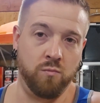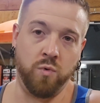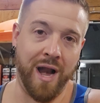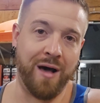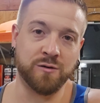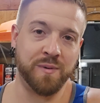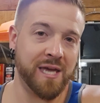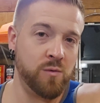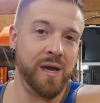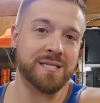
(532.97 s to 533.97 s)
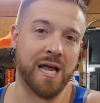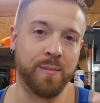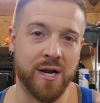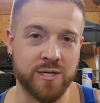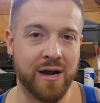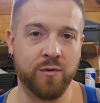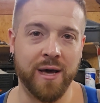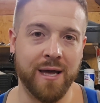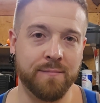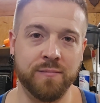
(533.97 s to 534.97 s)
when I was picking weeds out of my
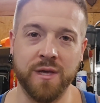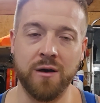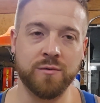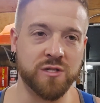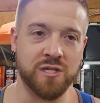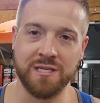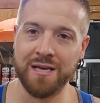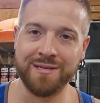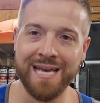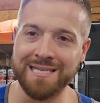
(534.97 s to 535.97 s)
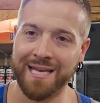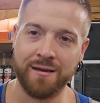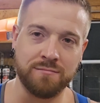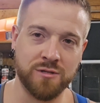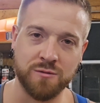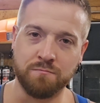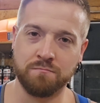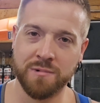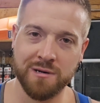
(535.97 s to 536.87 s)
driveway, it was easy, just